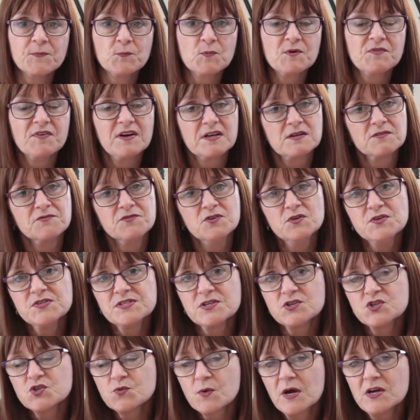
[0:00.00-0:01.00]
We've had a few
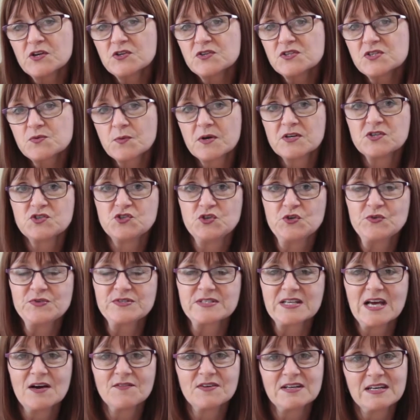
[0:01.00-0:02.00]
situations where
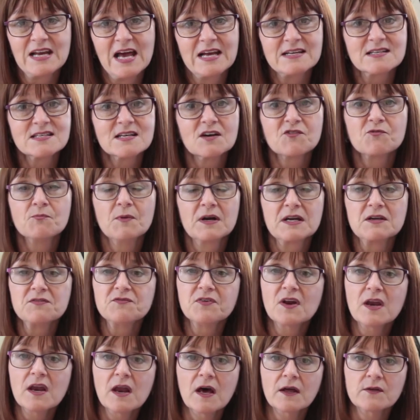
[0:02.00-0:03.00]
students haven't had enough money
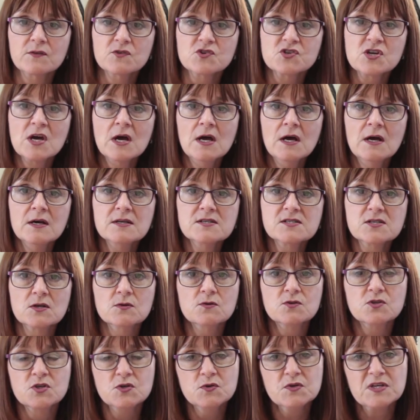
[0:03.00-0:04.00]
for lunch,
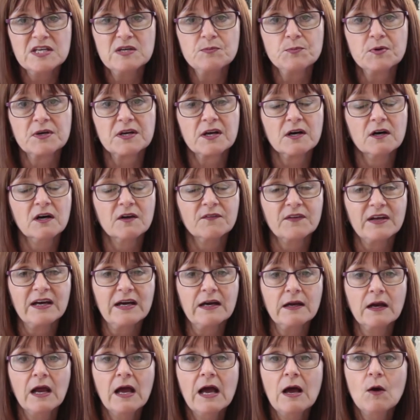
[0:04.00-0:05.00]
so do keep an eye on
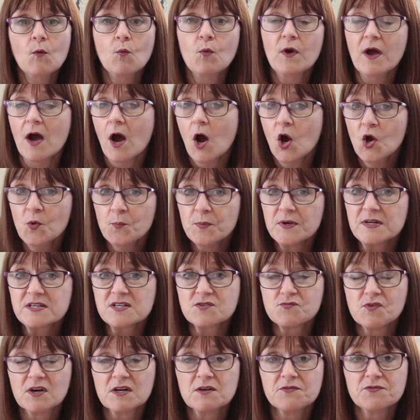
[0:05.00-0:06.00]
that. We're hoping
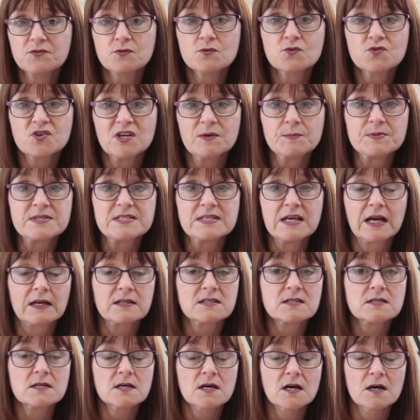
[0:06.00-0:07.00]
to run a few trips
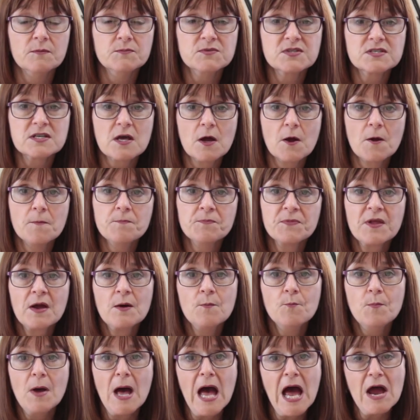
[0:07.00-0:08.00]
next term, so
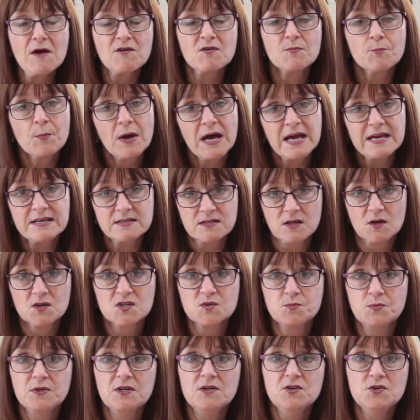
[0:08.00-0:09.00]
parent pay is
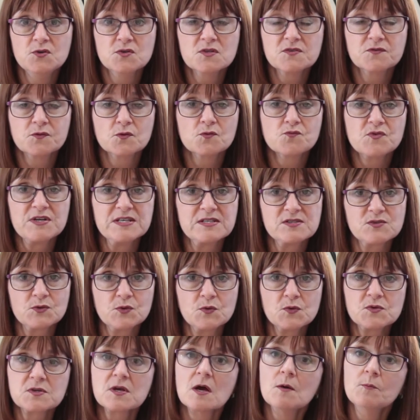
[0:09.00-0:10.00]
going to be a useful
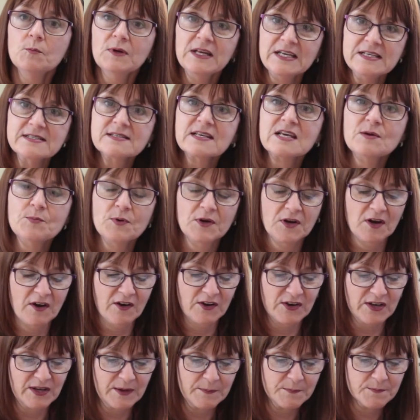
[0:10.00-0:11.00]
resource. Please keep an
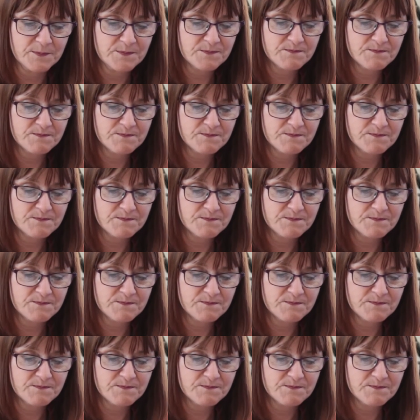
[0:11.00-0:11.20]
eye on it.